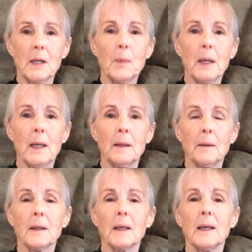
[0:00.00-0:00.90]
any pain.
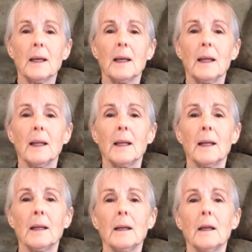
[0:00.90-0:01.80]

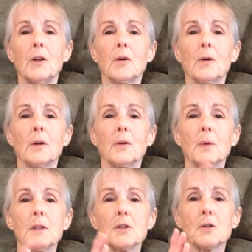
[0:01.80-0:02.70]
Then you're going to
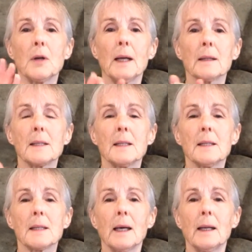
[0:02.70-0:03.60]
twist your hands
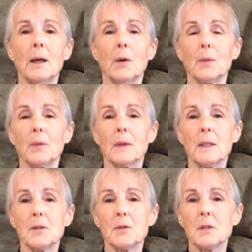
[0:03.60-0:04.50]
inside out.
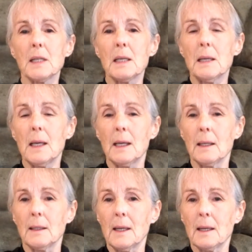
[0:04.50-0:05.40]
These are sticky
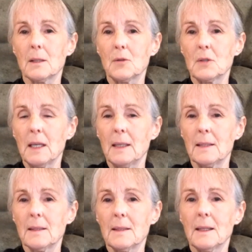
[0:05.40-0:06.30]
hand
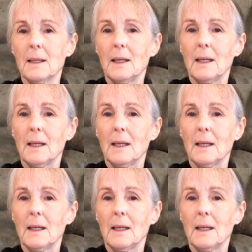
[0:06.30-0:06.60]
exercises.